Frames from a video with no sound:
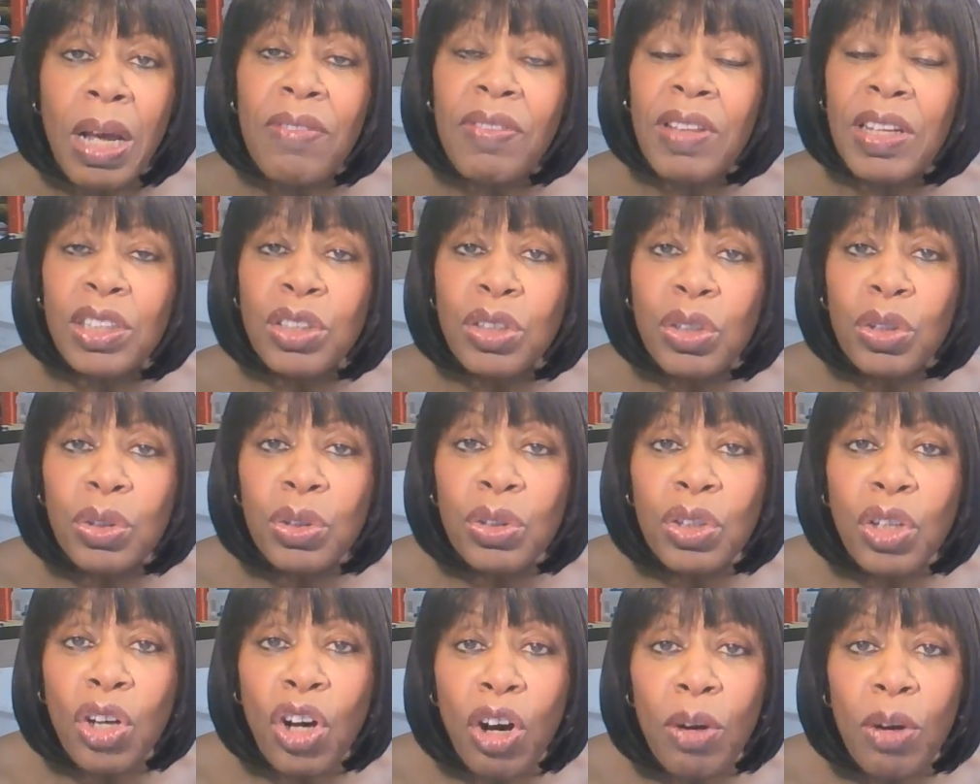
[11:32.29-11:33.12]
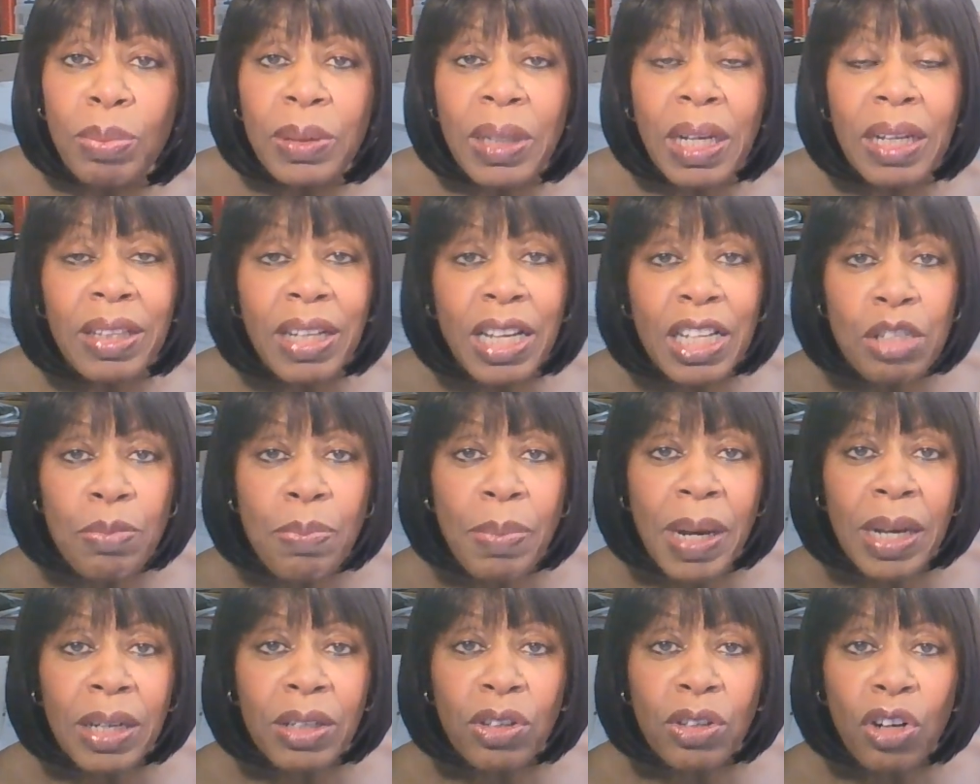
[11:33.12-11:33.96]
There's good cops and there's
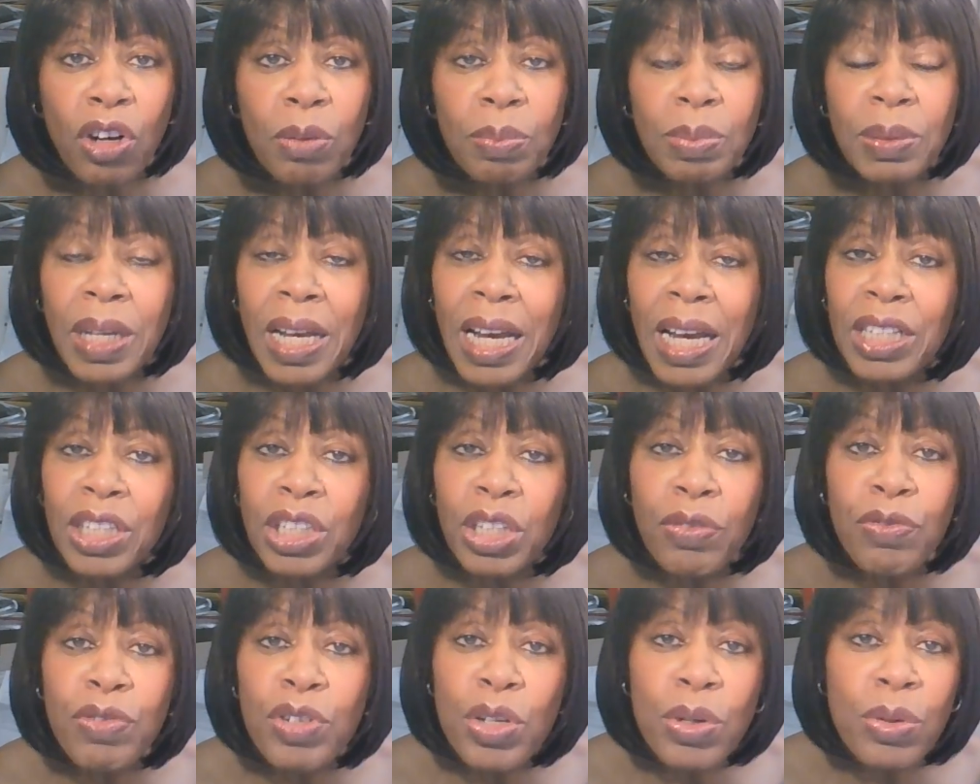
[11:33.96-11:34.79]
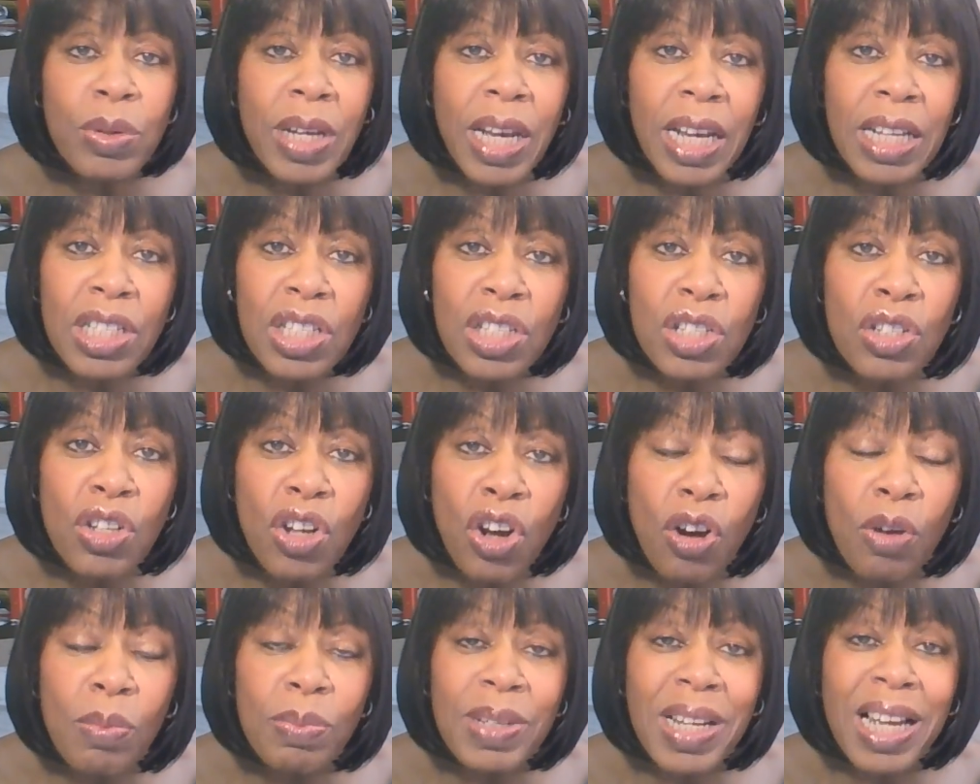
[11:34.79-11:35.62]
bad cops. And if you get
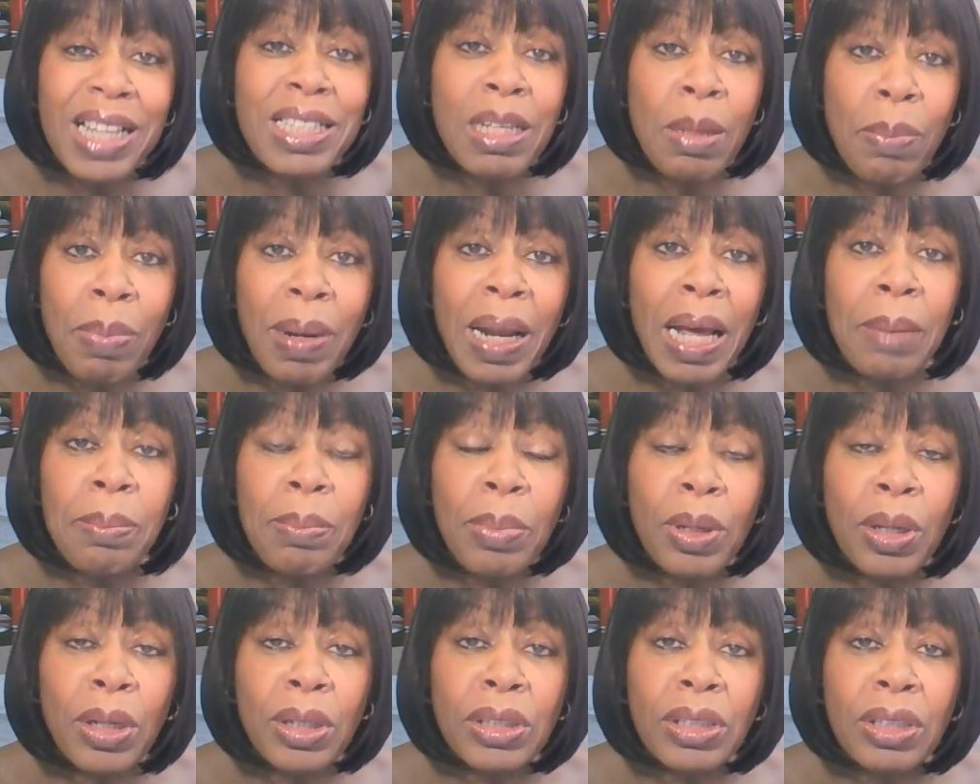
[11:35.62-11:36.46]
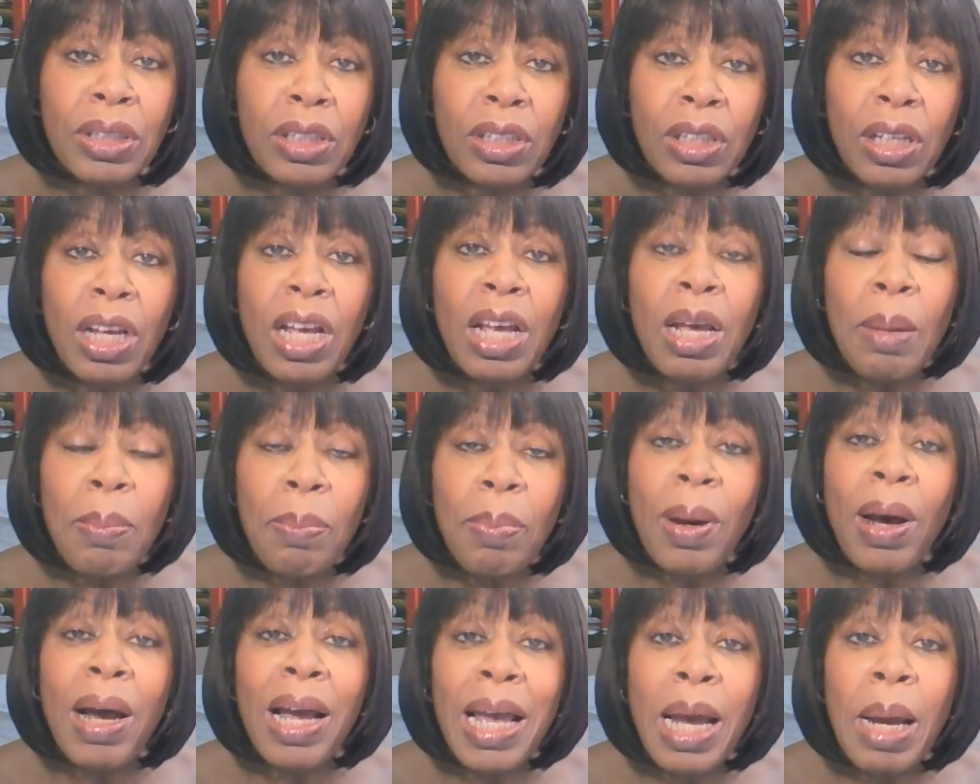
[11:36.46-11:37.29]
stopped as a black person
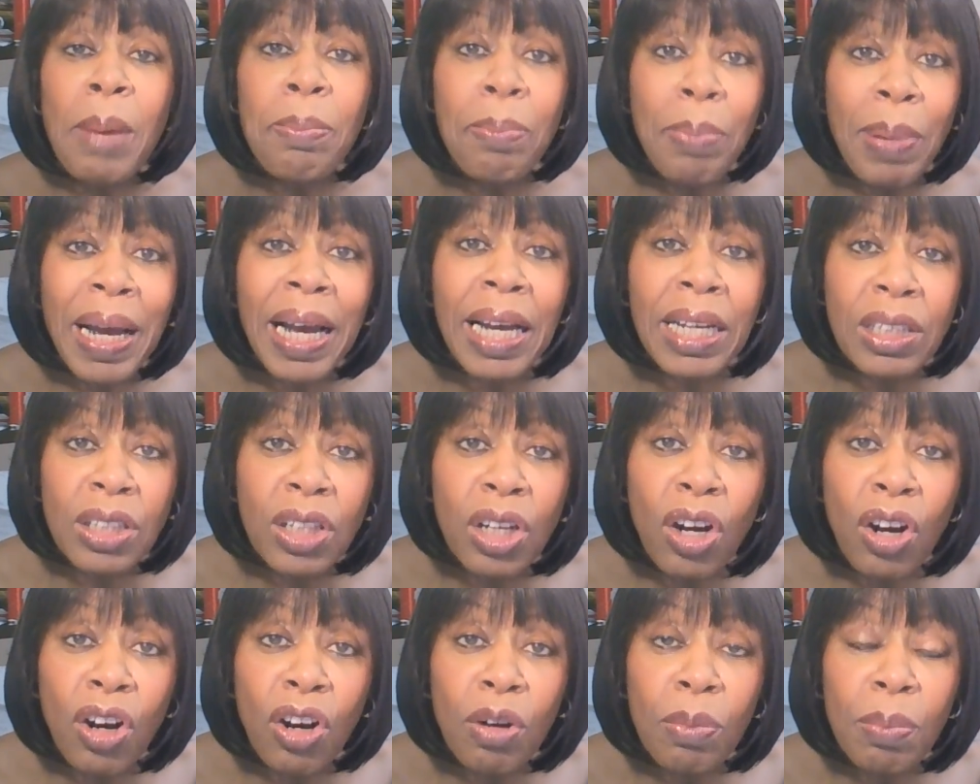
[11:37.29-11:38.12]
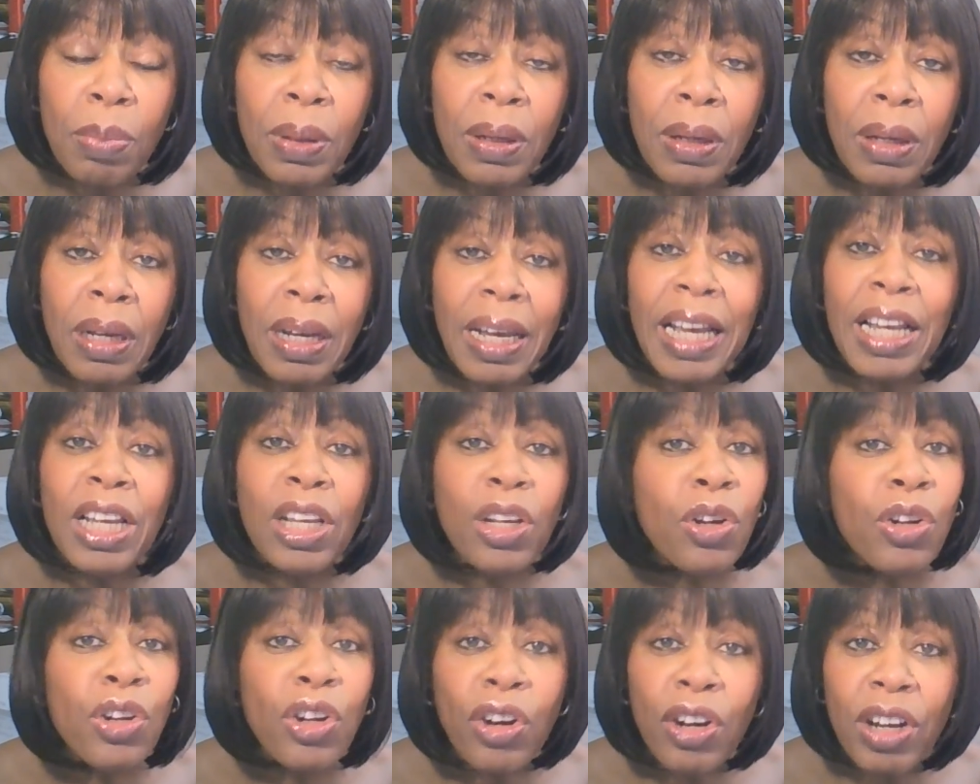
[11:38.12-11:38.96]
by a bad cop,
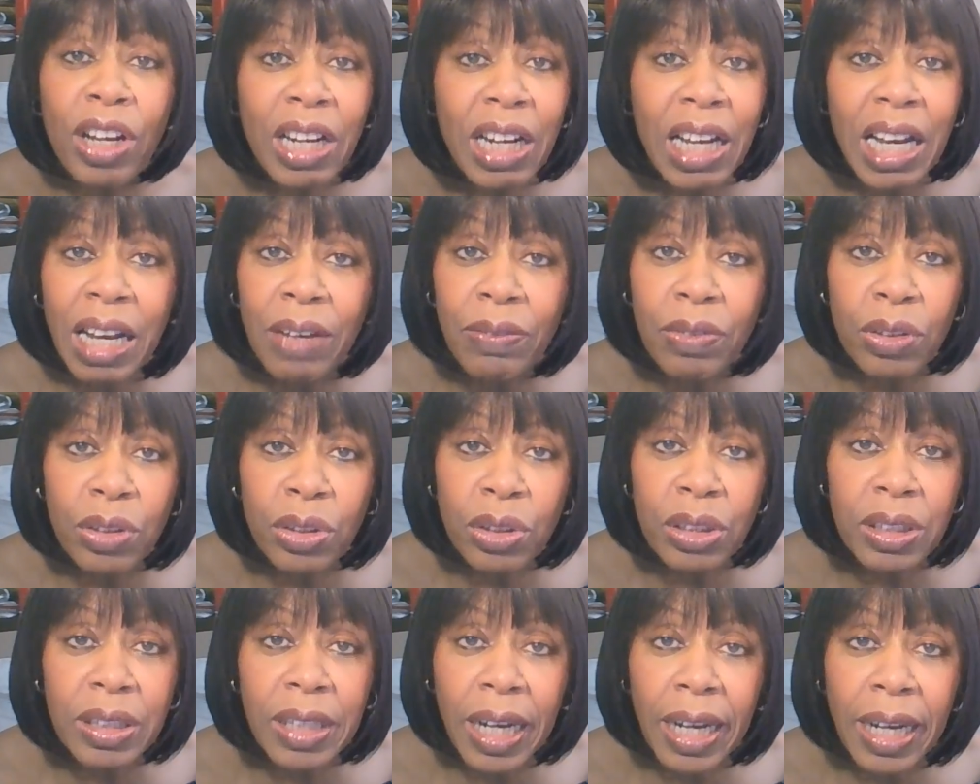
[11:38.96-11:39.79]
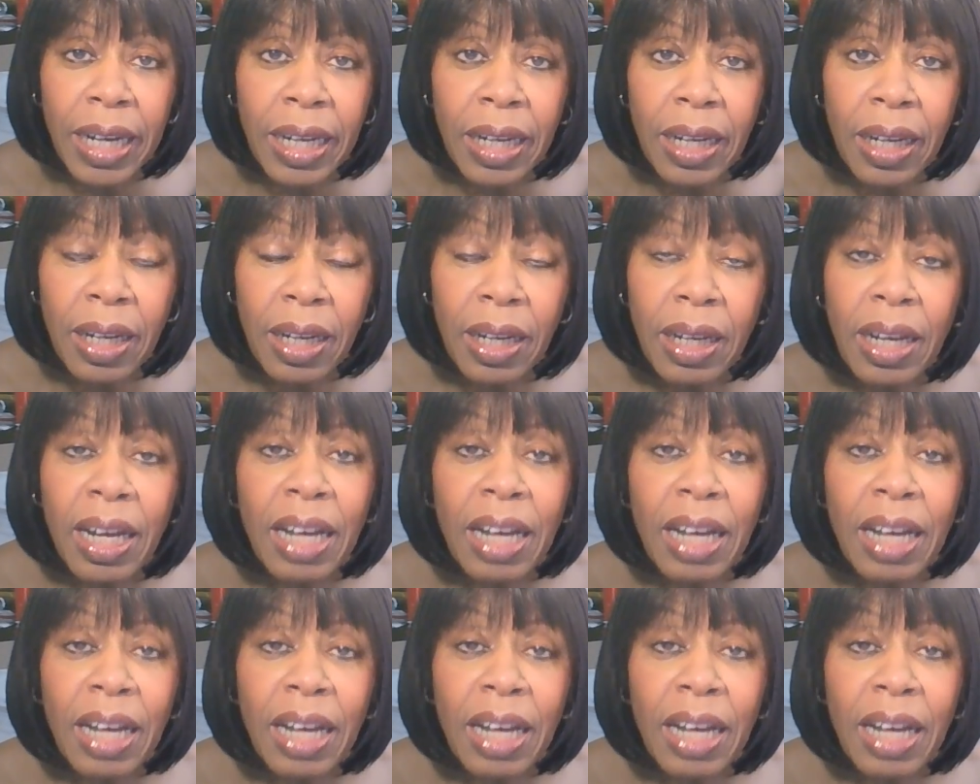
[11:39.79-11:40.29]
you're not going to have a good day.